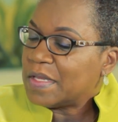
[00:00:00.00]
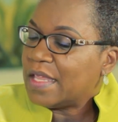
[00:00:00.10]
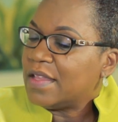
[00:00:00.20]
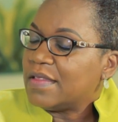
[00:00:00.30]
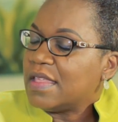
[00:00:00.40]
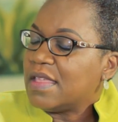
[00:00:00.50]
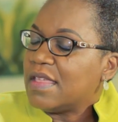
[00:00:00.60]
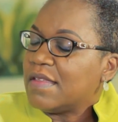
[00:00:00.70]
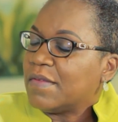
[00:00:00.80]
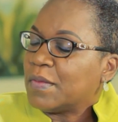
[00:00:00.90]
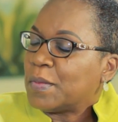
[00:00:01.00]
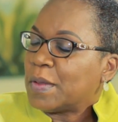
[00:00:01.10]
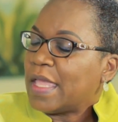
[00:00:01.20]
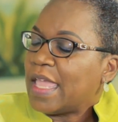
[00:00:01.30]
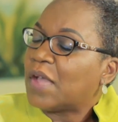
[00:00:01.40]
In the
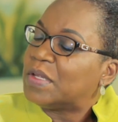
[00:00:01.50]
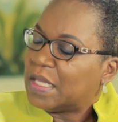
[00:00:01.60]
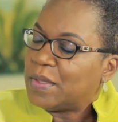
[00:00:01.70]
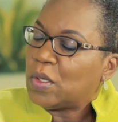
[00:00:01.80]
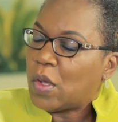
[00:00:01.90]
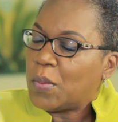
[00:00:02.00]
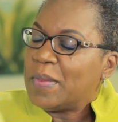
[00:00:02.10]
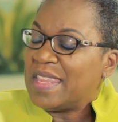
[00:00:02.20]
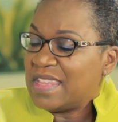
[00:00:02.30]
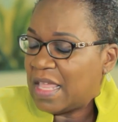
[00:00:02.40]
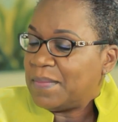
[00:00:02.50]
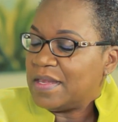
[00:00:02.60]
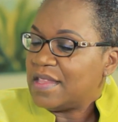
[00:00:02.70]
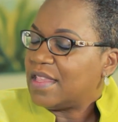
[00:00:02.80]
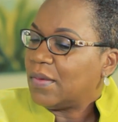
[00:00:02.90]
equitable law may step
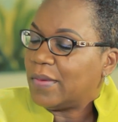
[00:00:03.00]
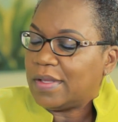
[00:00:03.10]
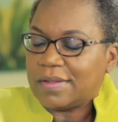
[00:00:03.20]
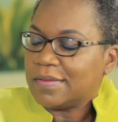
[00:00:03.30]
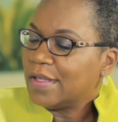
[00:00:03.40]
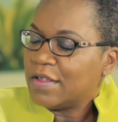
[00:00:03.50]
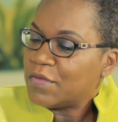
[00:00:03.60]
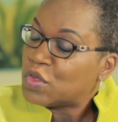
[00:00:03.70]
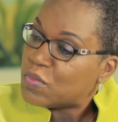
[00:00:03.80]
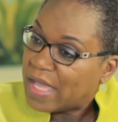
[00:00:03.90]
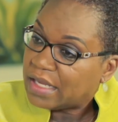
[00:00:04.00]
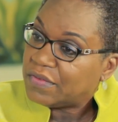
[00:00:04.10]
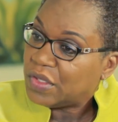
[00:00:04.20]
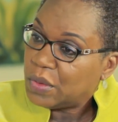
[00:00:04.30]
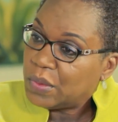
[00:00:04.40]
in and say, well, too bad
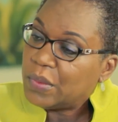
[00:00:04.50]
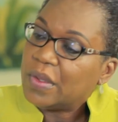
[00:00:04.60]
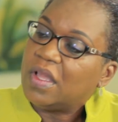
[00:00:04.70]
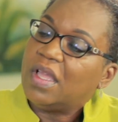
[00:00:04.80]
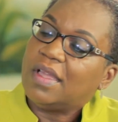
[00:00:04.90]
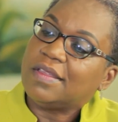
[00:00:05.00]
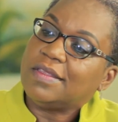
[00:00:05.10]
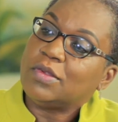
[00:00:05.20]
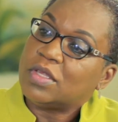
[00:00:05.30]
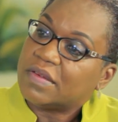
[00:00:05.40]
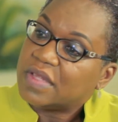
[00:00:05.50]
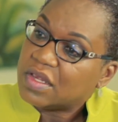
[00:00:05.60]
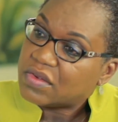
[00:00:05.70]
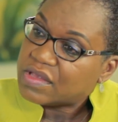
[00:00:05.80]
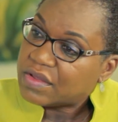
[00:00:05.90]
for you. You should have
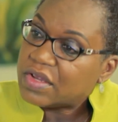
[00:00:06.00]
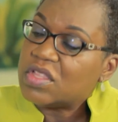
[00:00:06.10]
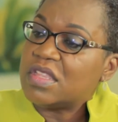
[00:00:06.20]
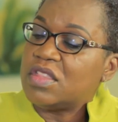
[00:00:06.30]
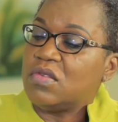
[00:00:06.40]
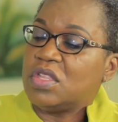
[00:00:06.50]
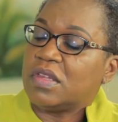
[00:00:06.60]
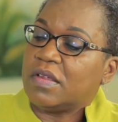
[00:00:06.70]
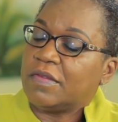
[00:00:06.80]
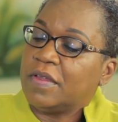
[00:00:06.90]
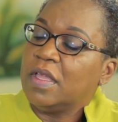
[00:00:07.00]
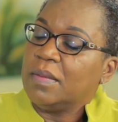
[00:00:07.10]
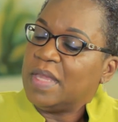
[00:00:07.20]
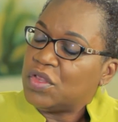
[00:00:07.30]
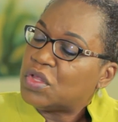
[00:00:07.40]
done your searches. You should have
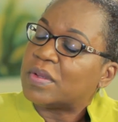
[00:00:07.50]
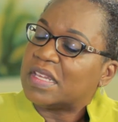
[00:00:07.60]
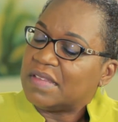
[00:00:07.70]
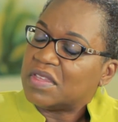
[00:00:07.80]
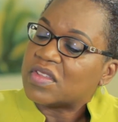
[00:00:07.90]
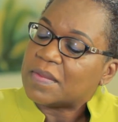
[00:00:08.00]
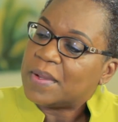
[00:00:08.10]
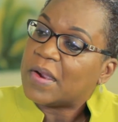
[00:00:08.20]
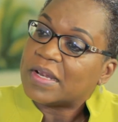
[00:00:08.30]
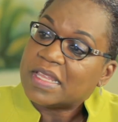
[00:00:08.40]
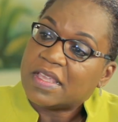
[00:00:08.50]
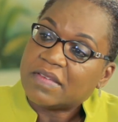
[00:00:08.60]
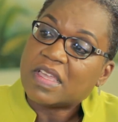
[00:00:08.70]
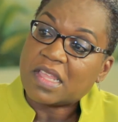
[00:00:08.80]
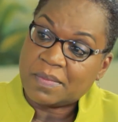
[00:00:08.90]
made sure that if there's a party here,
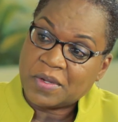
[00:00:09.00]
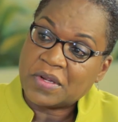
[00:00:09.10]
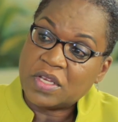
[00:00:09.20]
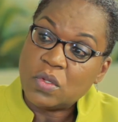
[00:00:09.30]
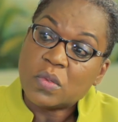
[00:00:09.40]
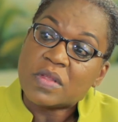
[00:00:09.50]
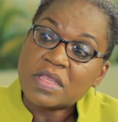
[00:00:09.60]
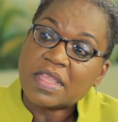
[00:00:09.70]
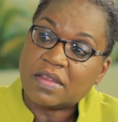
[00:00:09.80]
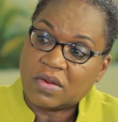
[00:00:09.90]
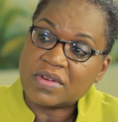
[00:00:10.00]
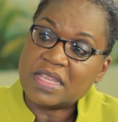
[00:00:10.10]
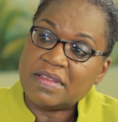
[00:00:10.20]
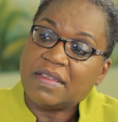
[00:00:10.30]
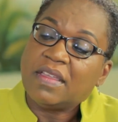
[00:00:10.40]
that that party knows and
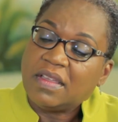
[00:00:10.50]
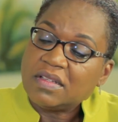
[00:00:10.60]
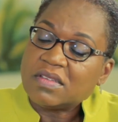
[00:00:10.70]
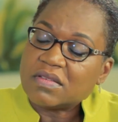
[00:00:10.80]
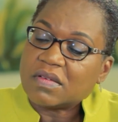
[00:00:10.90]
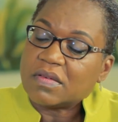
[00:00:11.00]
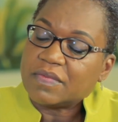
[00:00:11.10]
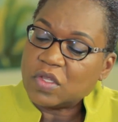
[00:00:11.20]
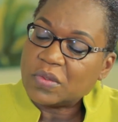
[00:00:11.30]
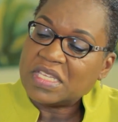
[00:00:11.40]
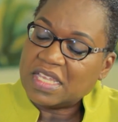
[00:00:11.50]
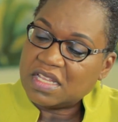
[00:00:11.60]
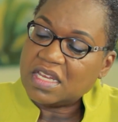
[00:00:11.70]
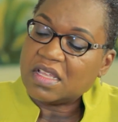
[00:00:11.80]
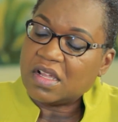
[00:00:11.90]
agreed to you taking
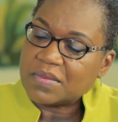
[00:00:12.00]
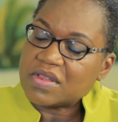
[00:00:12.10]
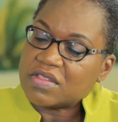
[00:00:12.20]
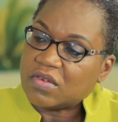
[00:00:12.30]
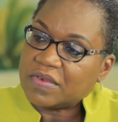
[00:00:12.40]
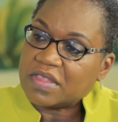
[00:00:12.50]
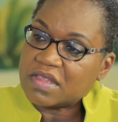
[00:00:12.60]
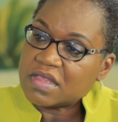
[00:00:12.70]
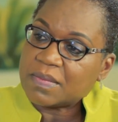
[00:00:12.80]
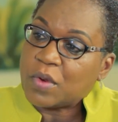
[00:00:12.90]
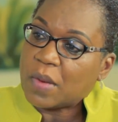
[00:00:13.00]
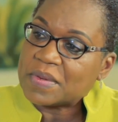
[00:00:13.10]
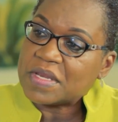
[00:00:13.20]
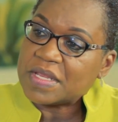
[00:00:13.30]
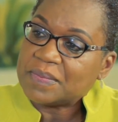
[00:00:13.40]
an encumbrance over this
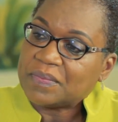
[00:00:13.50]
property.